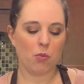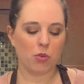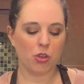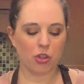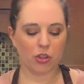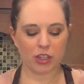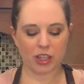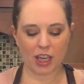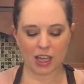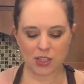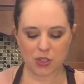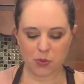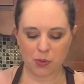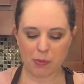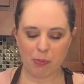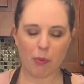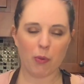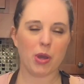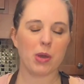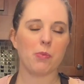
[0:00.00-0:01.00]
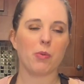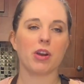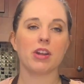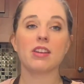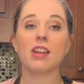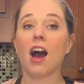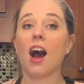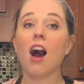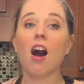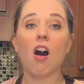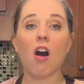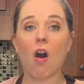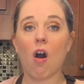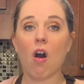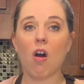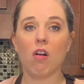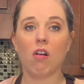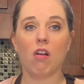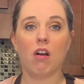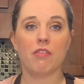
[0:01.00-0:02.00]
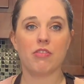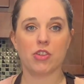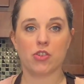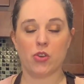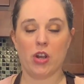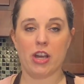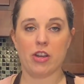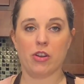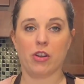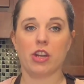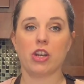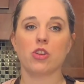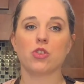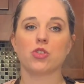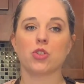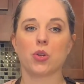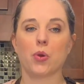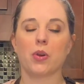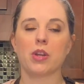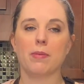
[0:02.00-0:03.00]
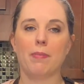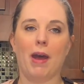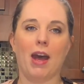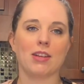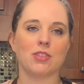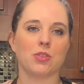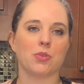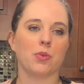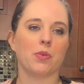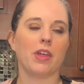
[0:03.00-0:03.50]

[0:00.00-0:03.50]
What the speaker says: you'll get to a point where not all of the dry ingredients are going to pass through.